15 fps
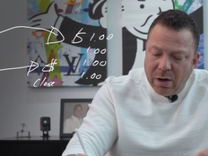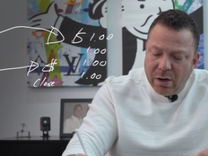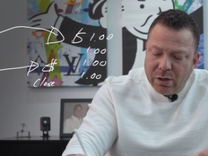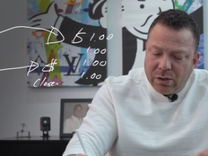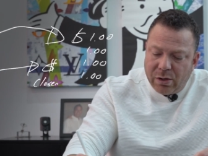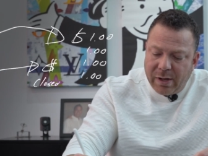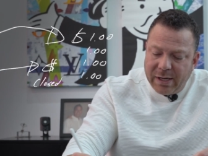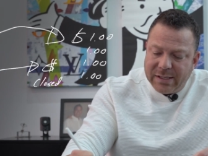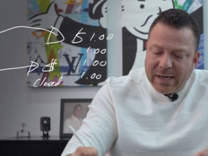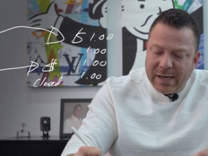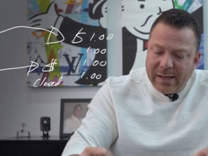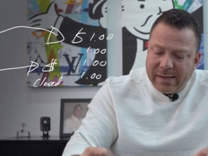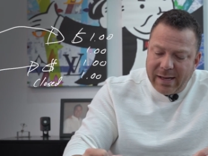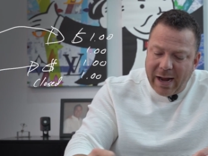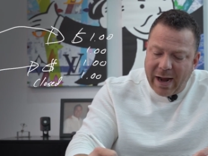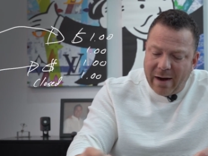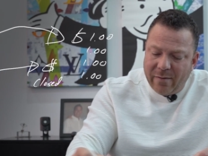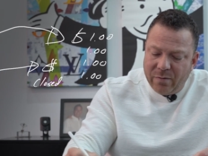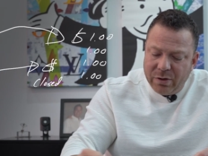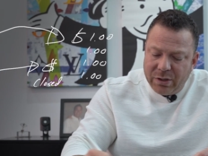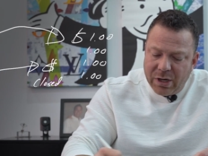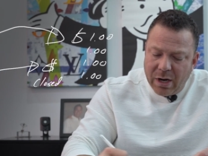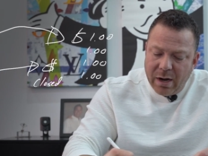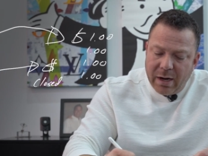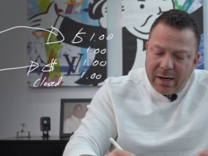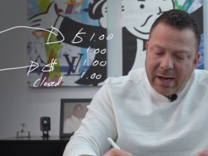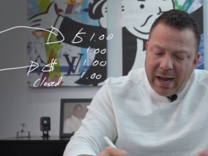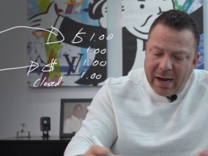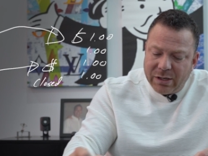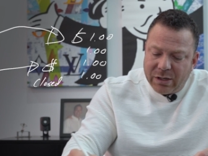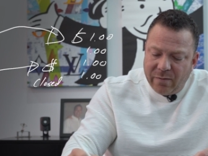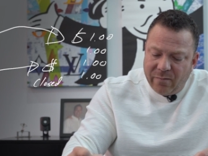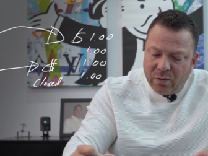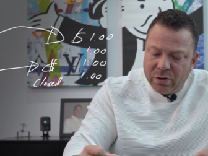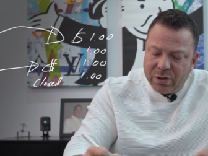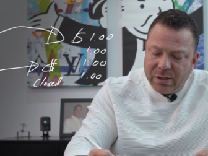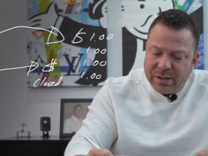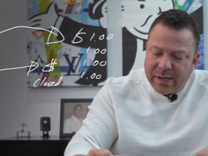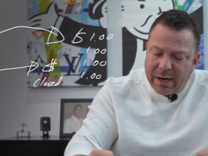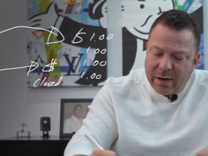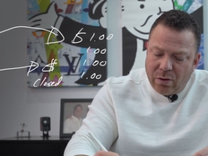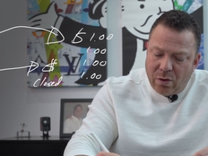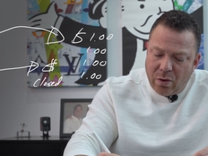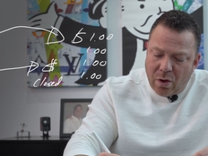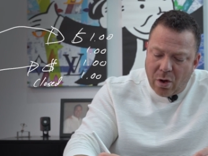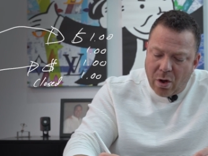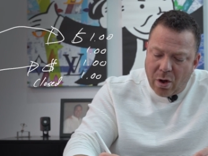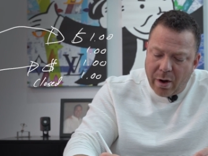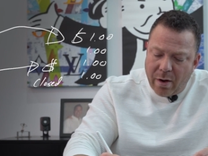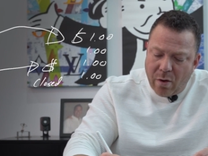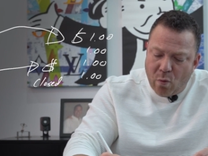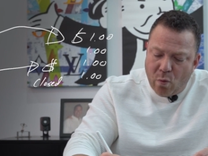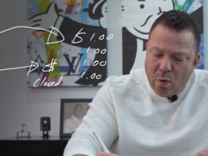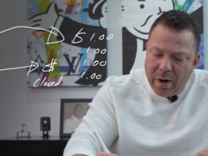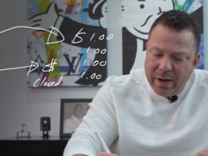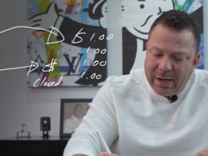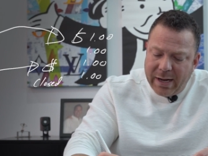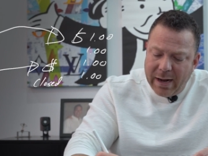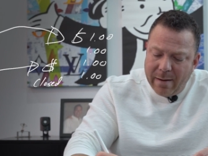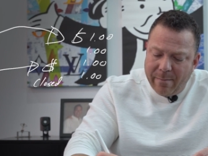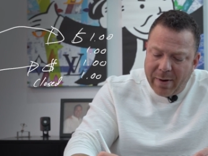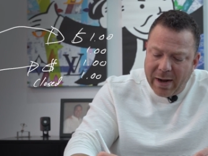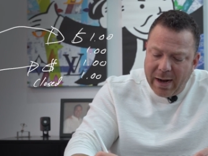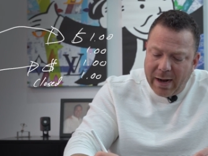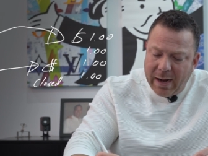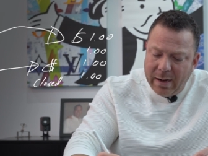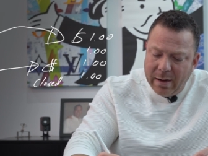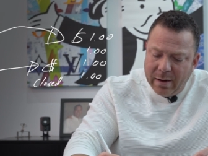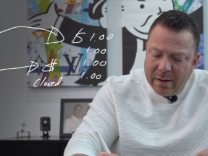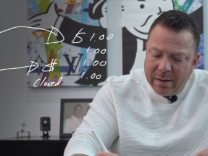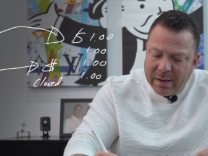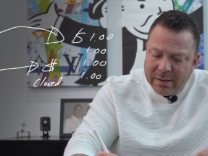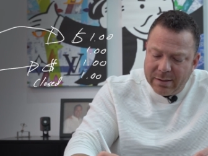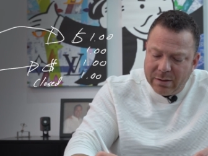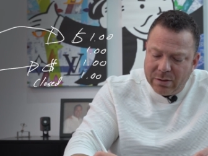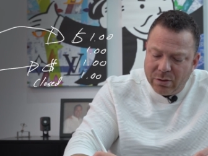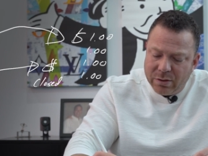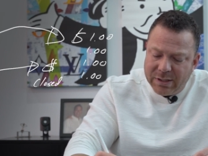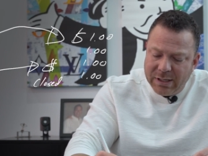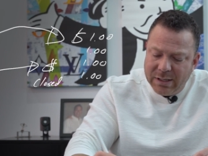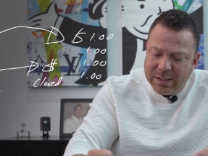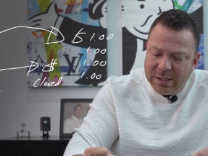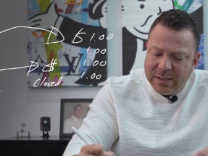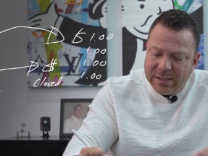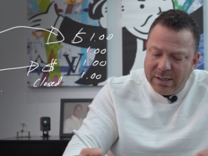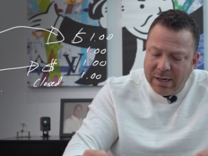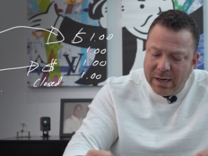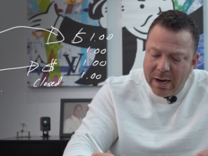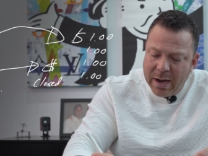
So let's say that the average cash conversion cycle on one campaign, this is your CCC,